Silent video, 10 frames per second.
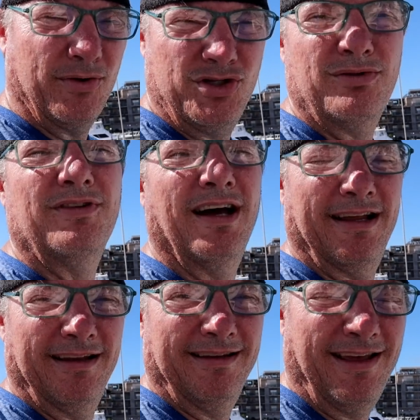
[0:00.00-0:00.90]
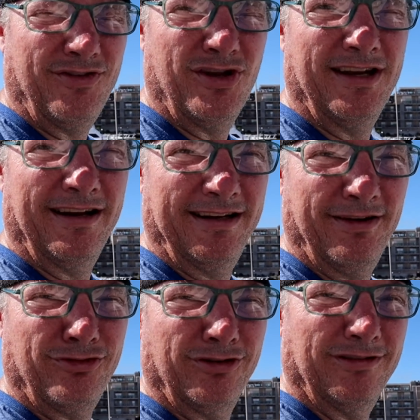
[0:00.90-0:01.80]
would you have done it if you'd have done it
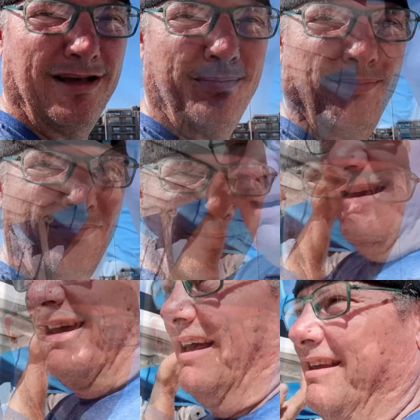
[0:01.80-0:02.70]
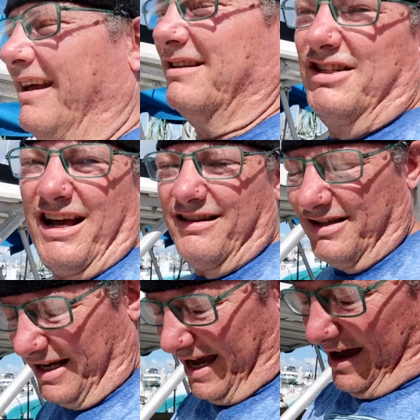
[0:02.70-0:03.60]
different? Okay, the next
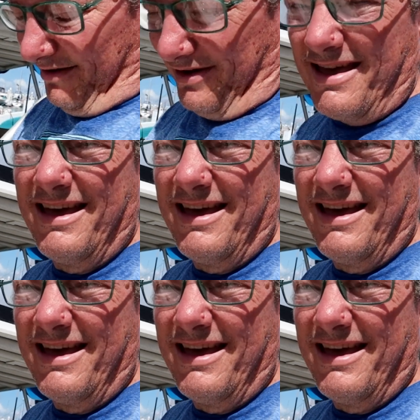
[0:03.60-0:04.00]
challenge I have,